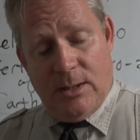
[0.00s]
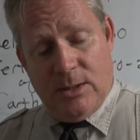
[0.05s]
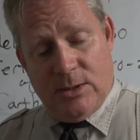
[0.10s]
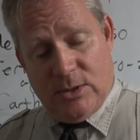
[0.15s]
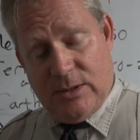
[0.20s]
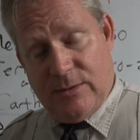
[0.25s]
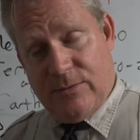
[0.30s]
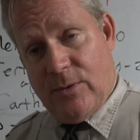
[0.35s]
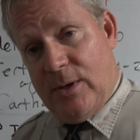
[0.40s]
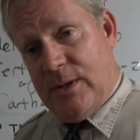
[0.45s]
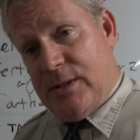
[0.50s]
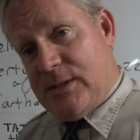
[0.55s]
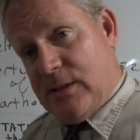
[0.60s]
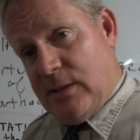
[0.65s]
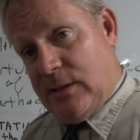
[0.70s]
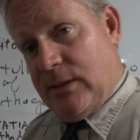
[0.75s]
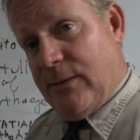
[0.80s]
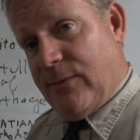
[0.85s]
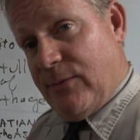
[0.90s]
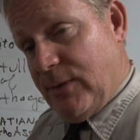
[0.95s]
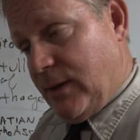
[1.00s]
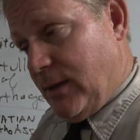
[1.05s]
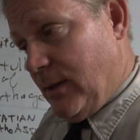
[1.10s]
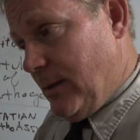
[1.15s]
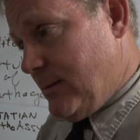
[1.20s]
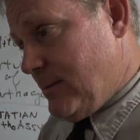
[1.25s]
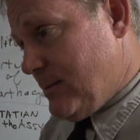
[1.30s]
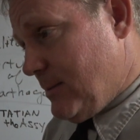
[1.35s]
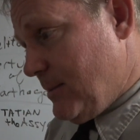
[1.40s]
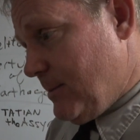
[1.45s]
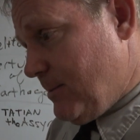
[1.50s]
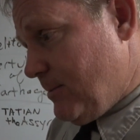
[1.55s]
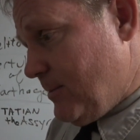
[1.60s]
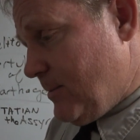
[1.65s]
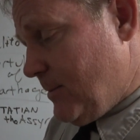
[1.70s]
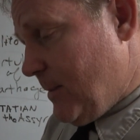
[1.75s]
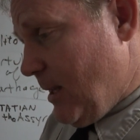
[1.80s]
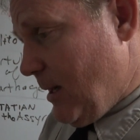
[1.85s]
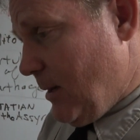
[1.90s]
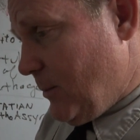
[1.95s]
So it's very significant
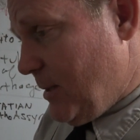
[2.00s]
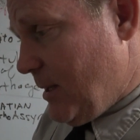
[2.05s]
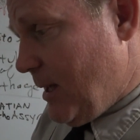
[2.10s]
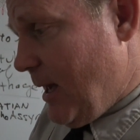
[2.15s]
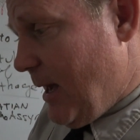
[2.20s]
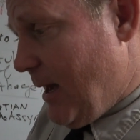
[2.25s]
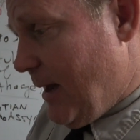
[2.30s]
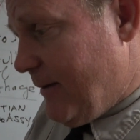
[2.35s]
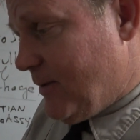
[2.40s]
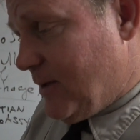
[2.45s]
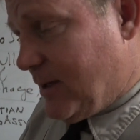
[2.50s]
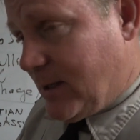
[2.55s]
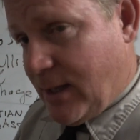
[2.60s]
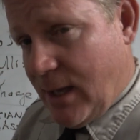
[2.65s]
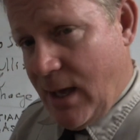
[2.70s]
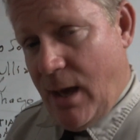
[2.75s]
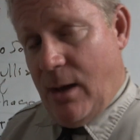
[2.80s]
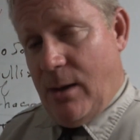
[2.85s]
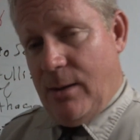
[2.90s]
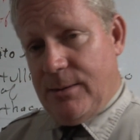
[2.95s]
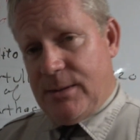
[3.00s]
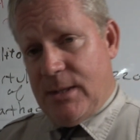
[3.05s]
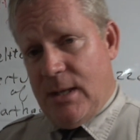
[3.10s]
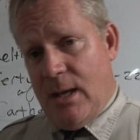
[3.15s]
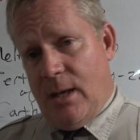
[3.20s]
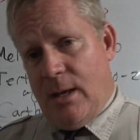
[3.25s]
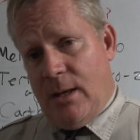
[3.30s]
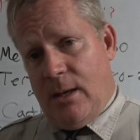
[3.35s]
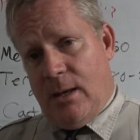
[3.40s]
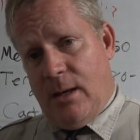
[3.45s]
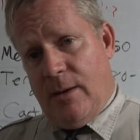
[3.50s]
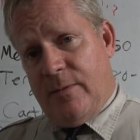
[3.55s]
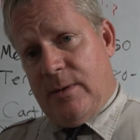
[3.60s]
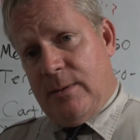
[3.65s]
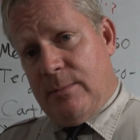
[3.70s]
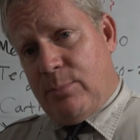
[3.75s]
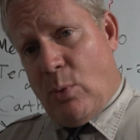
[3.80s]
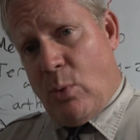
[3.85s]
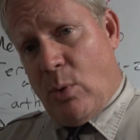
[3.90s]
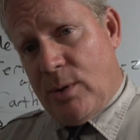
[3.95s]
that we have an account of an
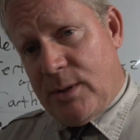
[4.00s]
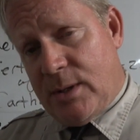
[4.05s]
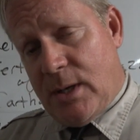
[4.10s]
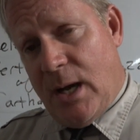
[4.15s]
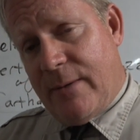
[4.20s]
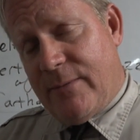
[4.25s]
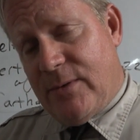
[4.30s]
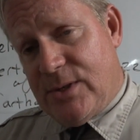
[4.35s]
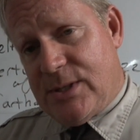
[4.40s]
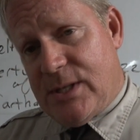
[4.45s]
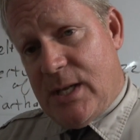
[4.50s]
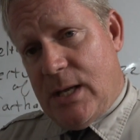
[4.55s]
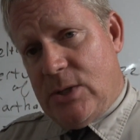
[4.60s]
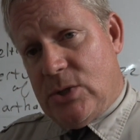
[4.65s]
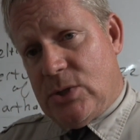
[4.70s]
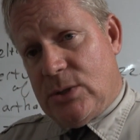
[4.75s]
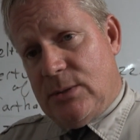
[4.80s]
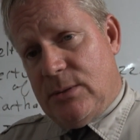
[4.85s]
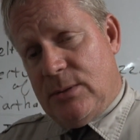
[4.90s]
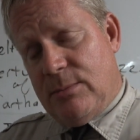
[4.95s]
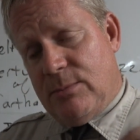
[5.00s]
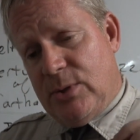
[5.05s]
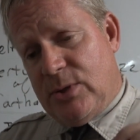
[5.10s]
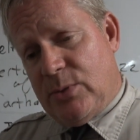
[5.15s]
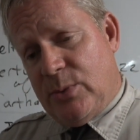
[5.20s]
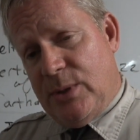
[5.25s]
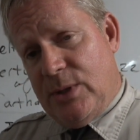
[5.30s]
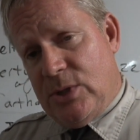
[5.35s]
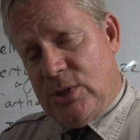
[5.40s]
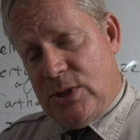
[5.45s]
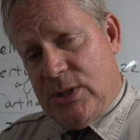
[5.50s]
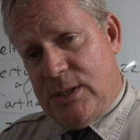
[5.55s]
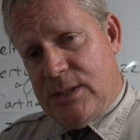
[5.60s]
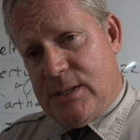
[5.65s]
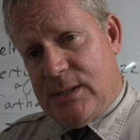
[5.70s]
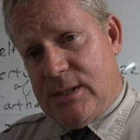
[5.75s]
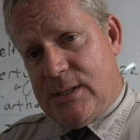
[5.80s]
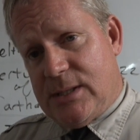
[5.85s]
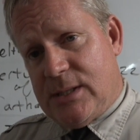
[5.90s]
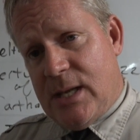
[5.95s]
important conversation between
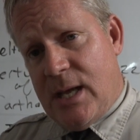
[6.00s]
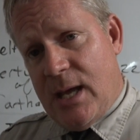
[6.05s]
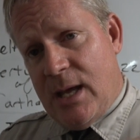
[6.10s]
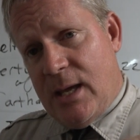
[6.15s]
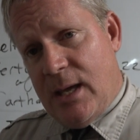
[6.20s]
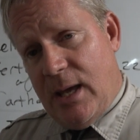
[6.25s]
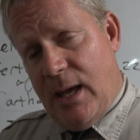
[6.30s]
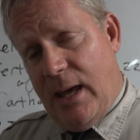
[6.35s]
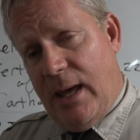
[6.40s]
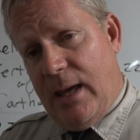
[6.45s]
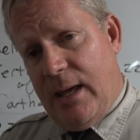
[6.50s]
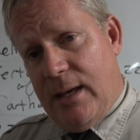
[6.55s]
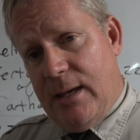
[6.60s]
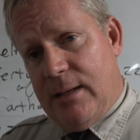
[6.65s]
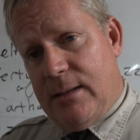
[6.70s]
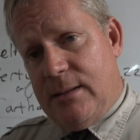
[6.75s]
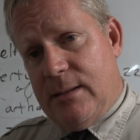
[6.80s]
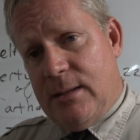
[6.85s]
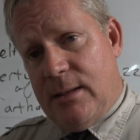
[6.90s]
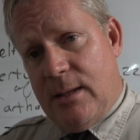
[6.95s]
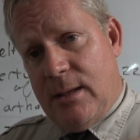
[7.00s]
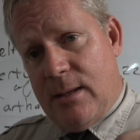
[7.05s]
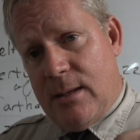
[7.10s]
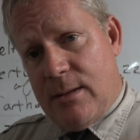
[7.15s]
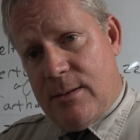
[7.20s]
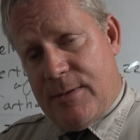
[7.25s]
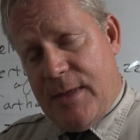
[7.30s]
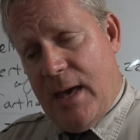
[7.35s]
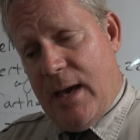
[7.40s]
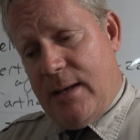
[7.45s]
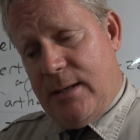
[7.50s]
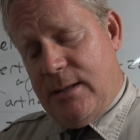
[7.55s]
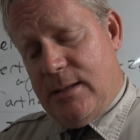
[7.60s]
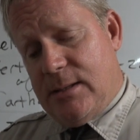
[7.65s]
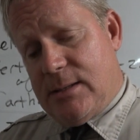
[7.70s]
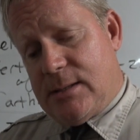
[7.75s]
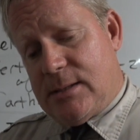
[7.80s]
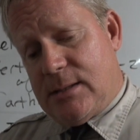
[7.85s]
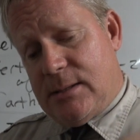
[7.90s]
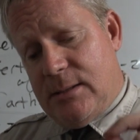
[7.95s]
Jesus and
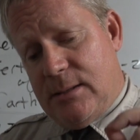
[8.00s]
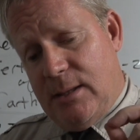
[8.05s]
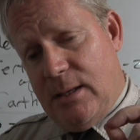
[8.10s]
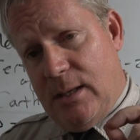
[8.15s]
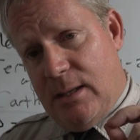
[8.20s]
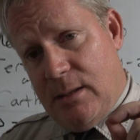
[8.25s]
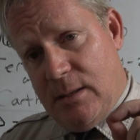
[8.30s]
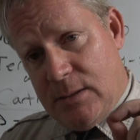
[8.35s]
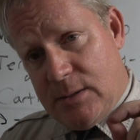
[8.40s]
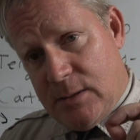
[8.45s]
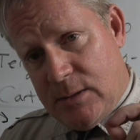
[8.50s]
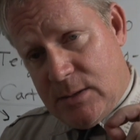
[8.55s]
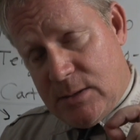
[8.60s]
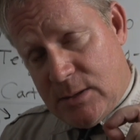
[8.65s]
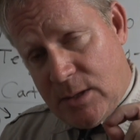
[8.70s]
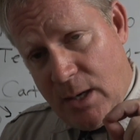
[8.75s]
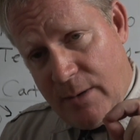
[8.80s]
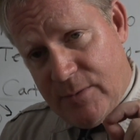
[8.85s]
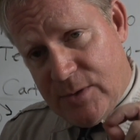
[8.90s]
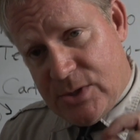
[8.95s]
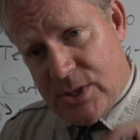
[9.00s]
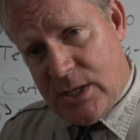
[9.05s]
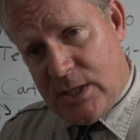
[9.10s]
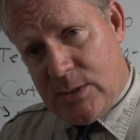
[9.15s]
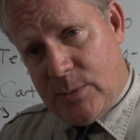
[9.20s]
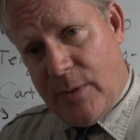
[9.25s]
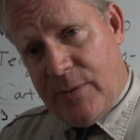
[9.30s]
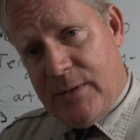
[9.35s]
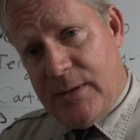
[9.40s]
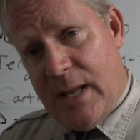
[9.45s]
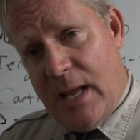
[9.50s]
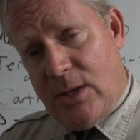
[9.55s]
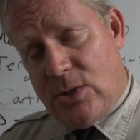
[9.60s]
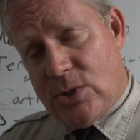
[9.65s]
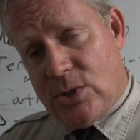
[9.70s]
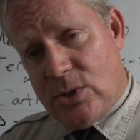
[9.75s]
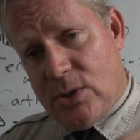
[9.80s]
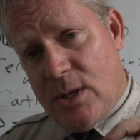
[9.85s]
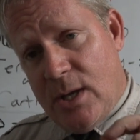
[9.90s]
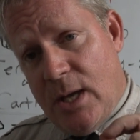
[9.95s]
Thaddeus. And it's a conversation about the
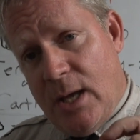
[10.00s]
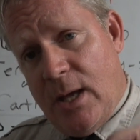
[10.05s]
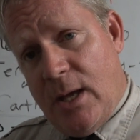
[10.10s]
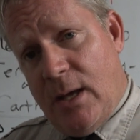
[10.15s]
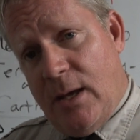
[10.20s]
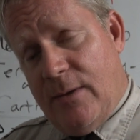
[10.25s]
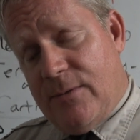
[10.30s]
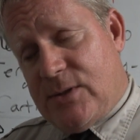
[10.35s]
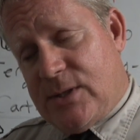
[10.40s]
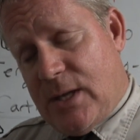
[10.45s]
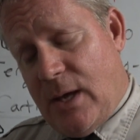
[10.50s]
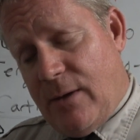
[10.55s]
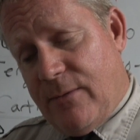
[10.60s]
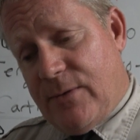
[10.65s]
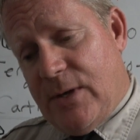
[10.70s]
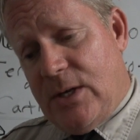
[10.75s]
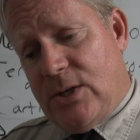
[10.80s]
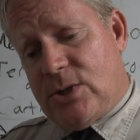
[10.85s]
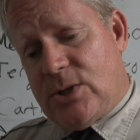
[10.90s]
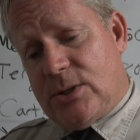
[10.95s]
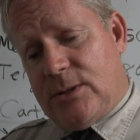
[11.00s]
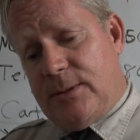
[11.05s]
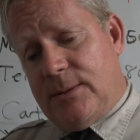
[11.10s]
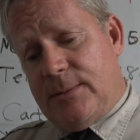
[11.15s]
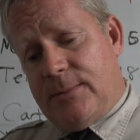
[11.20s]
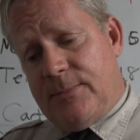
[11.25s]
nature of salvation.